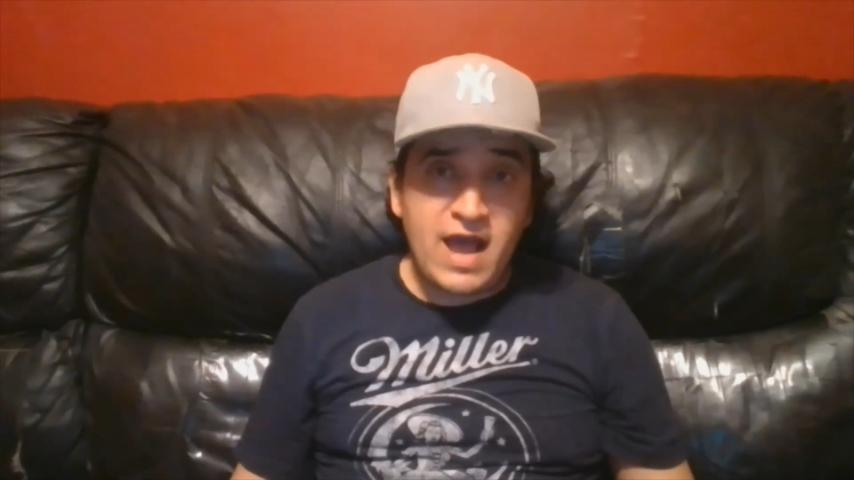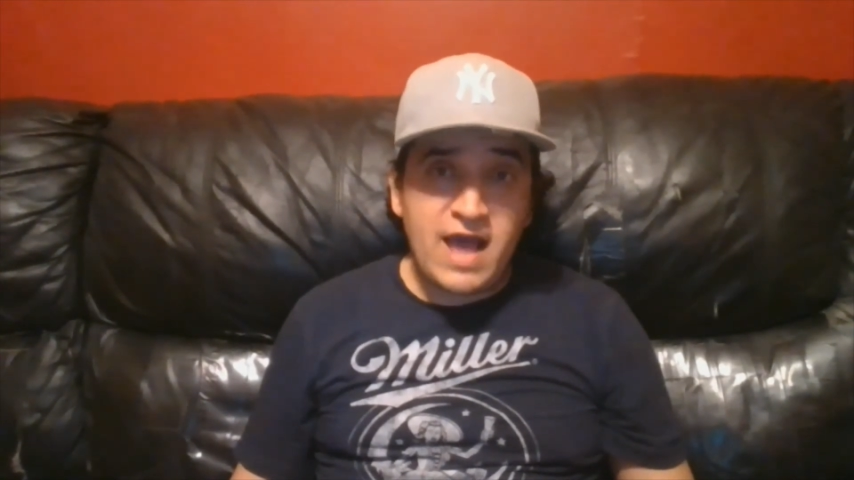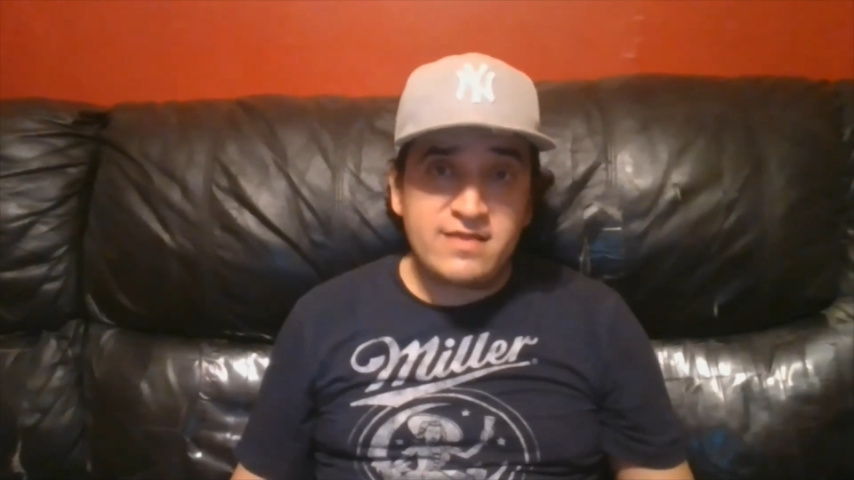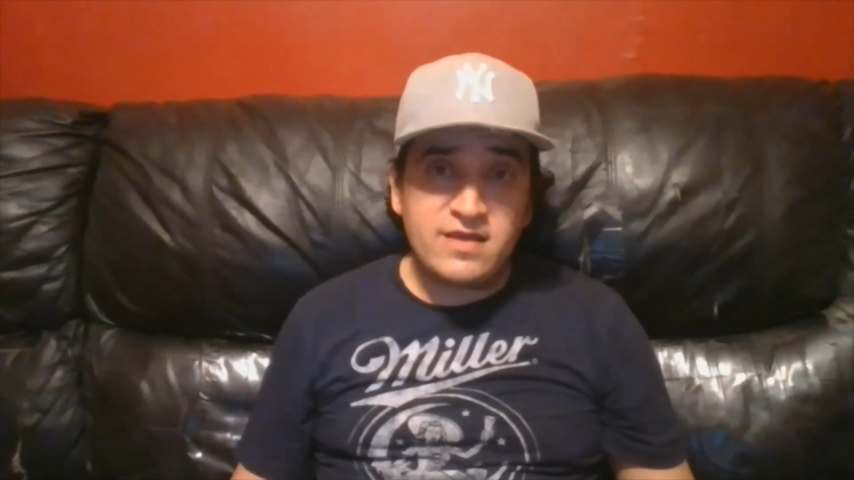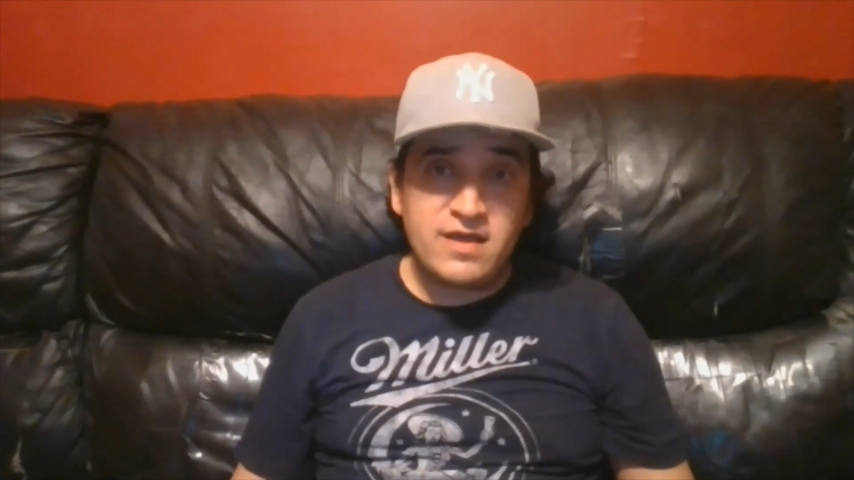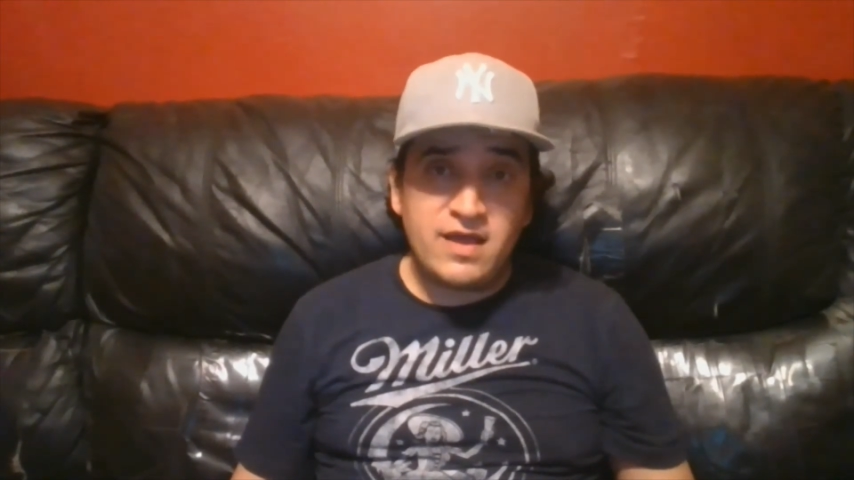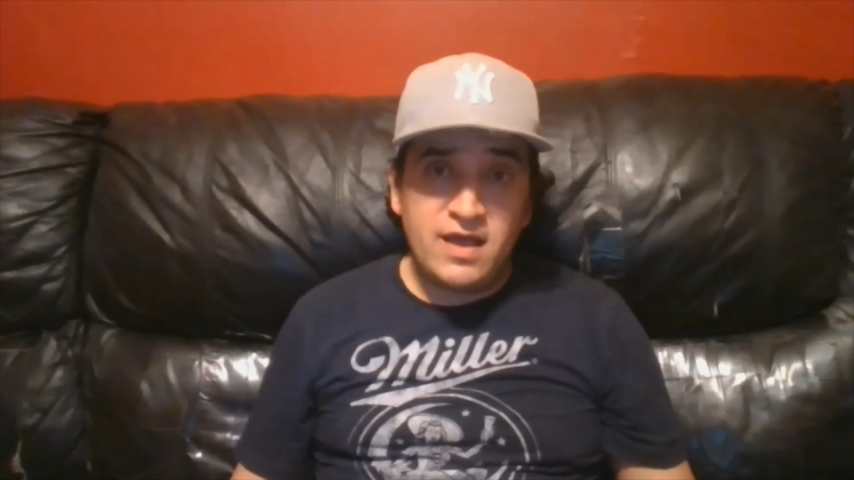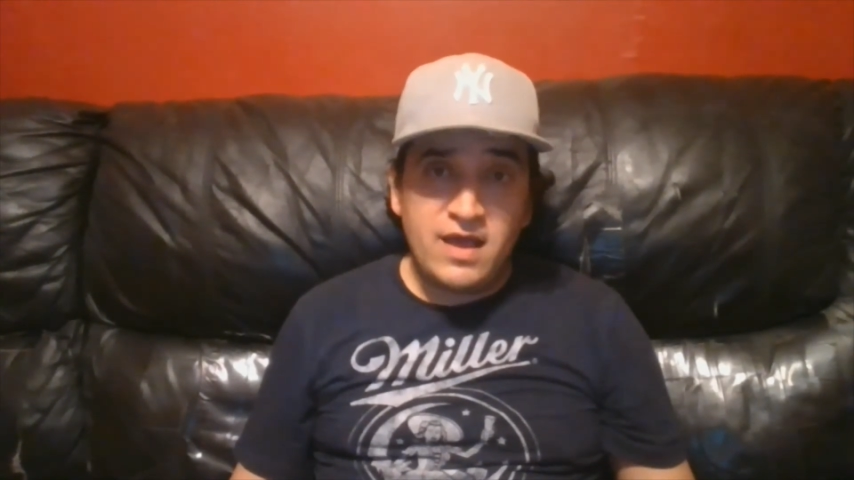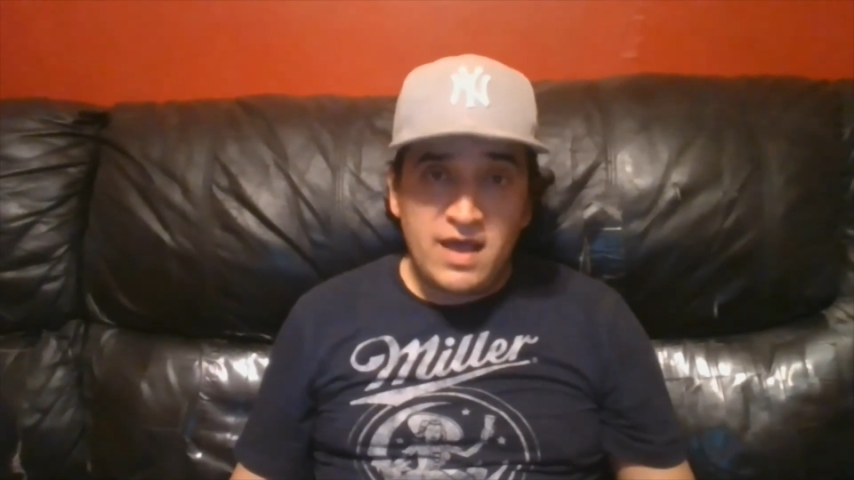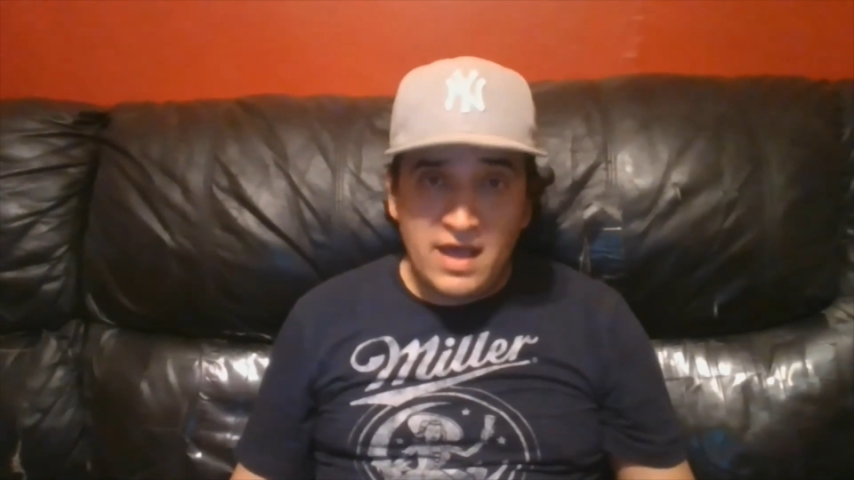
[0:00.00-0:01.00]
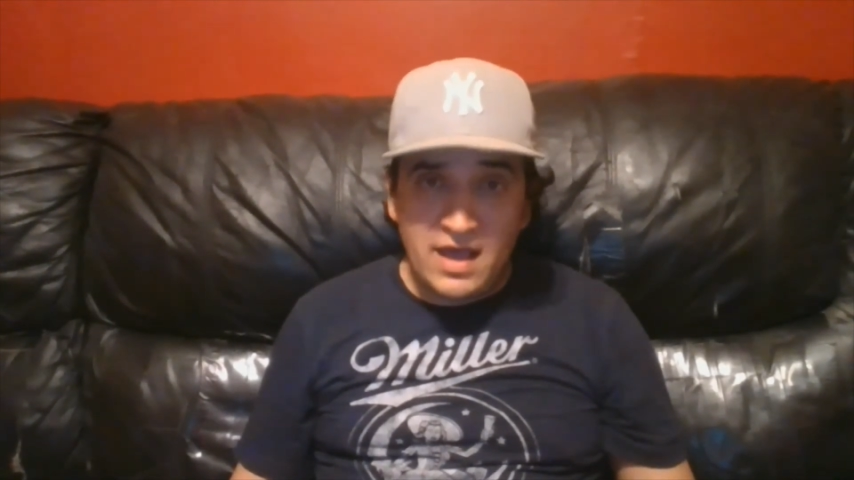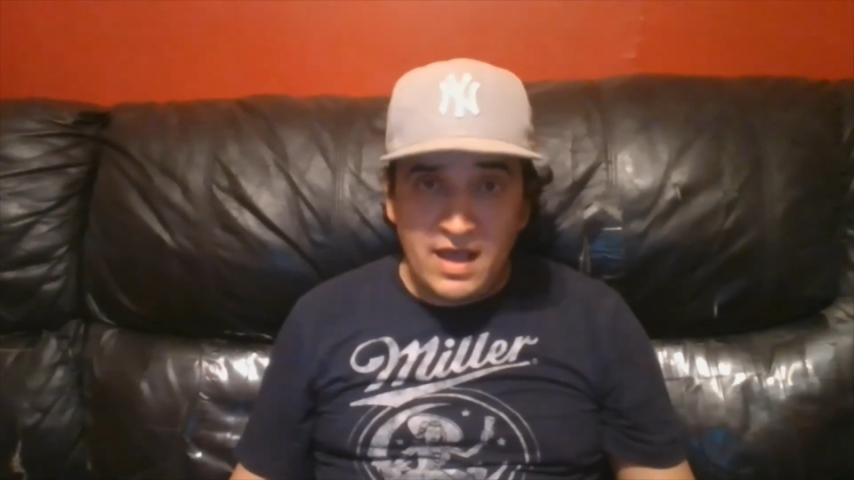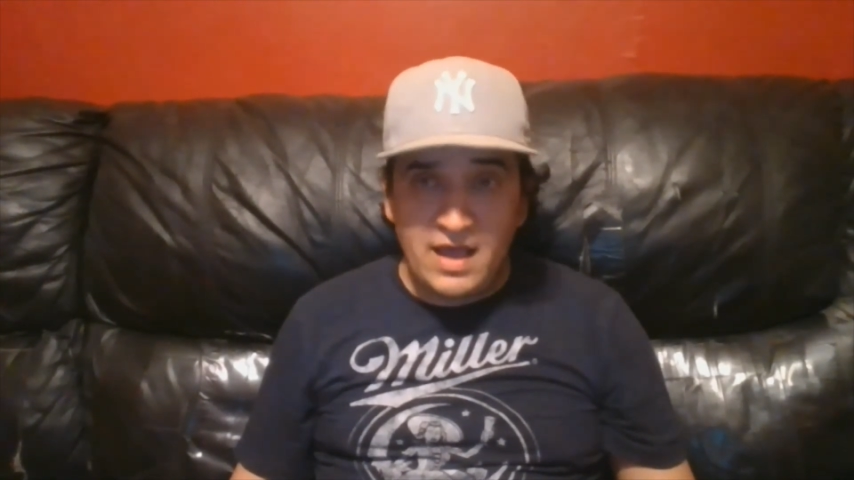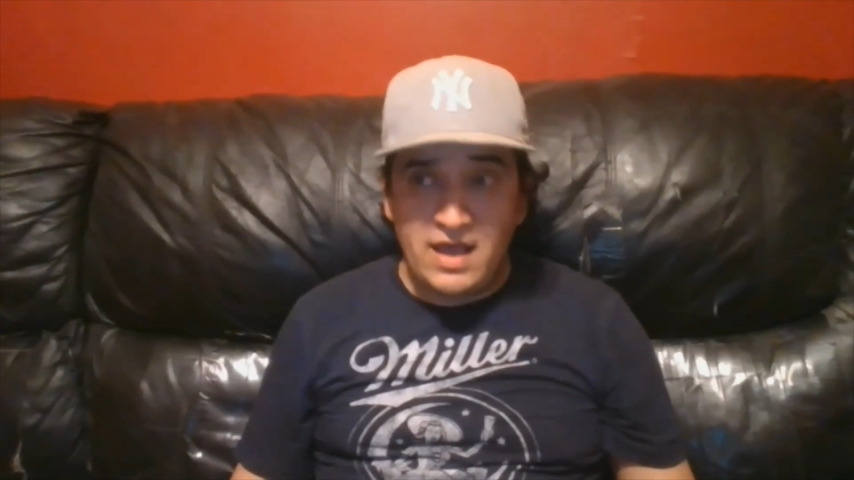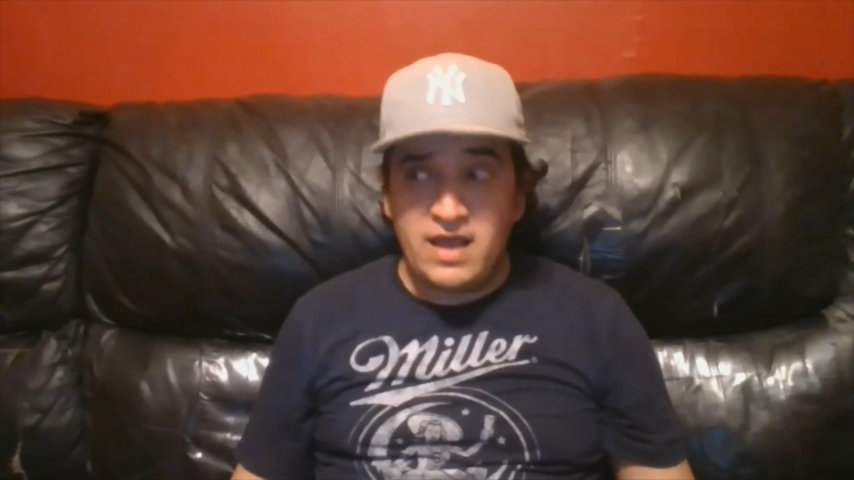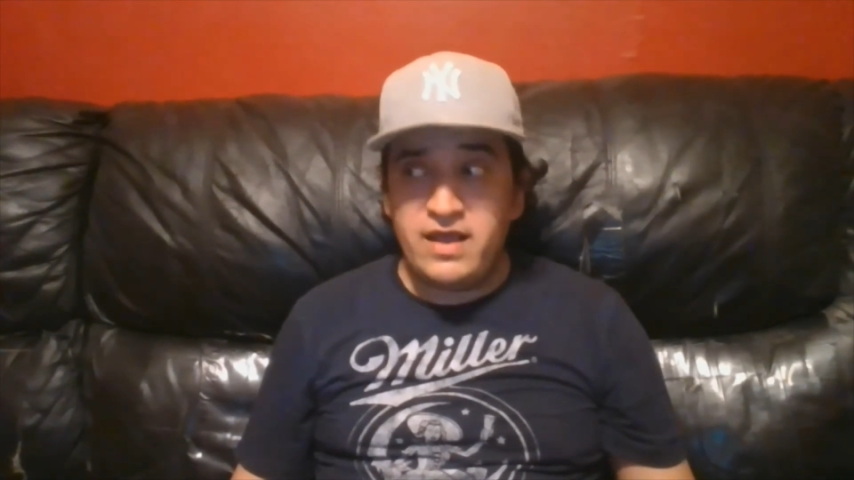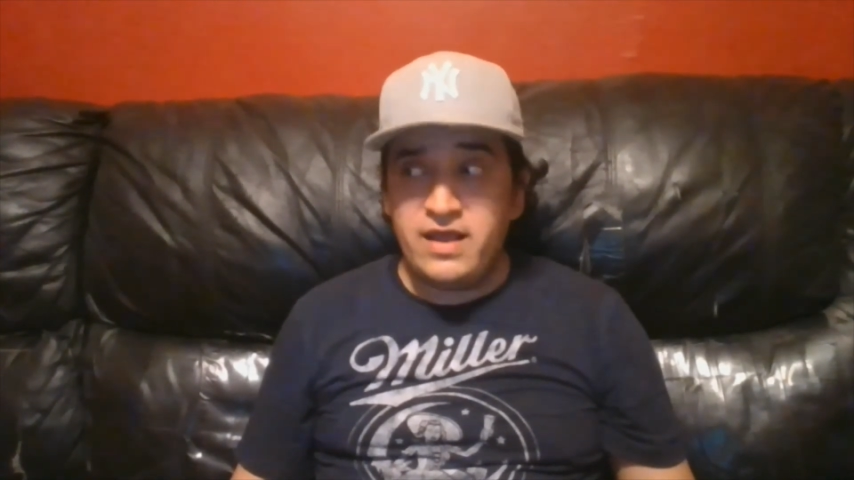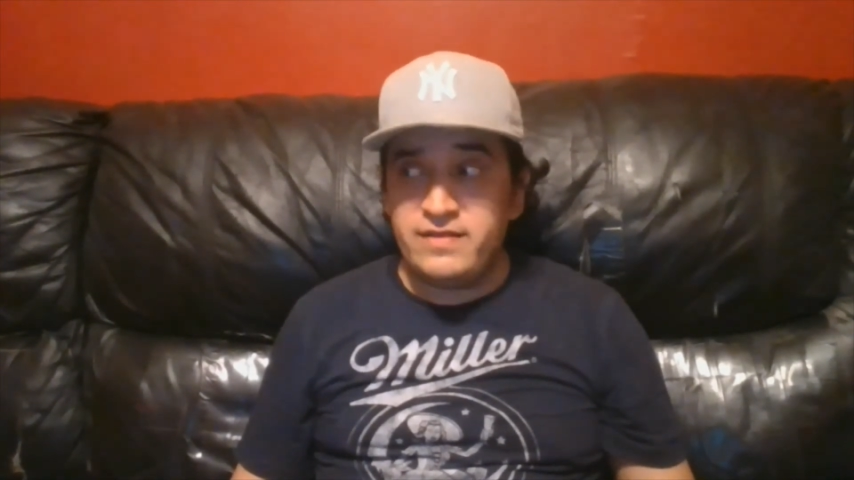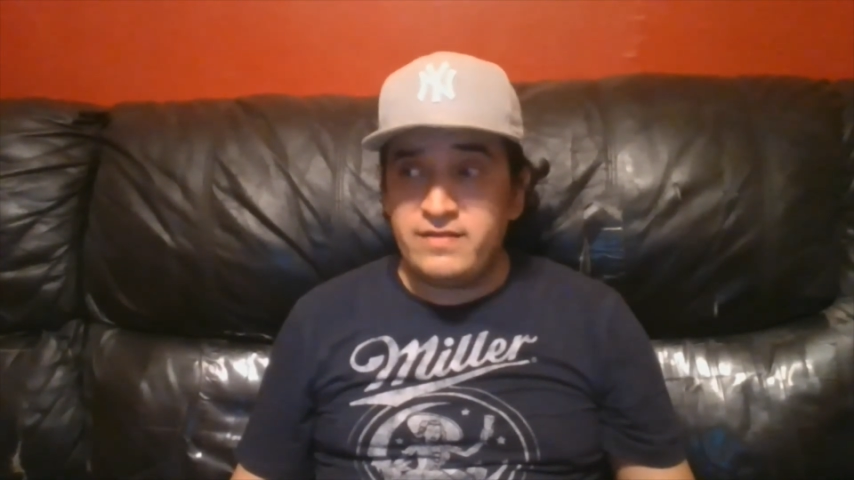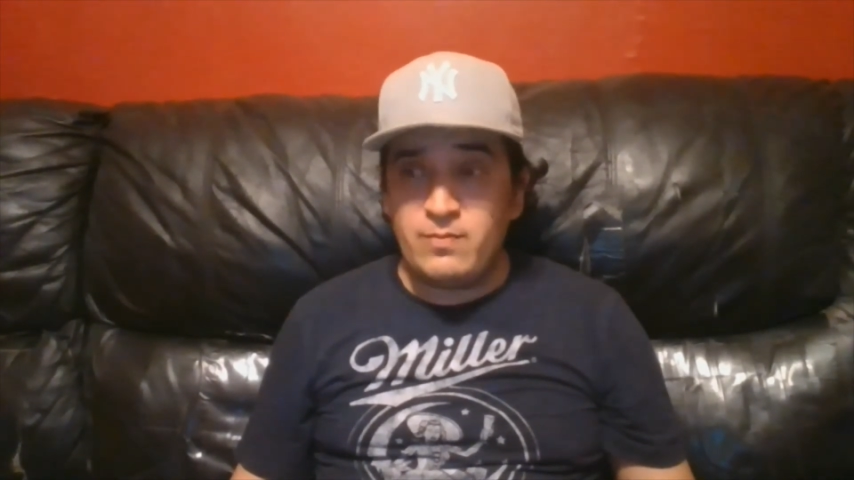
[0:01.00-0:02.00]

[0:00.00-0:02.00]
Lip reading: as a